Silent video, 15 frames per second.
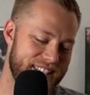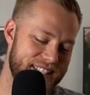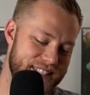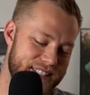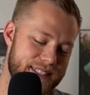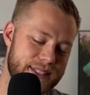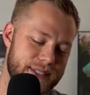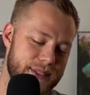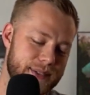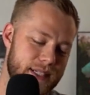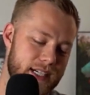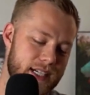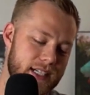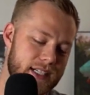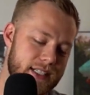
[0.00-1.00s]

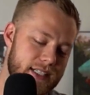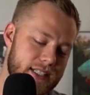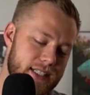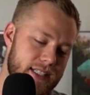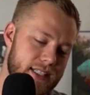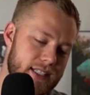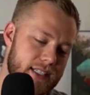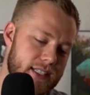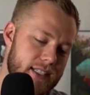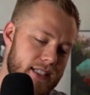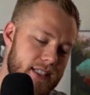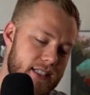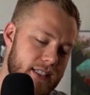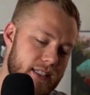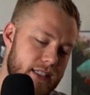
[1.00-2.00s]
So,
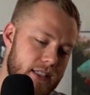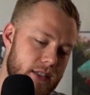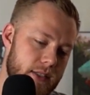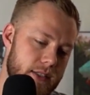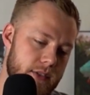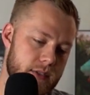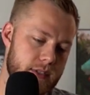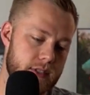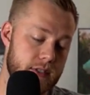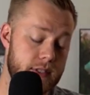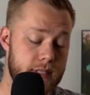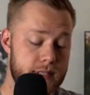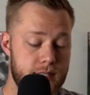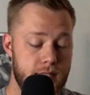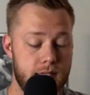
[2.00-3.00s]
as
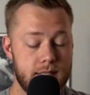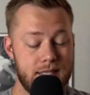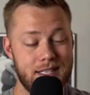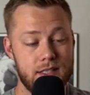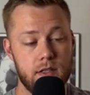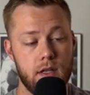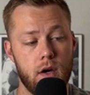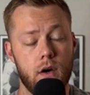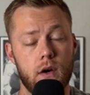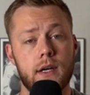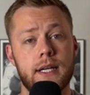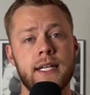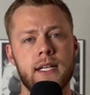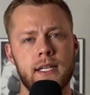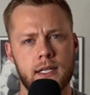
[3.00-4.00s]
Crystalia says, these are the
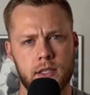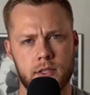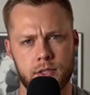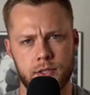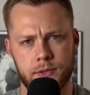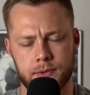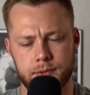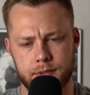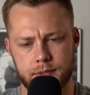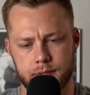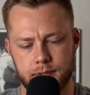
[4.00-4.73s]
hard-hitting issues.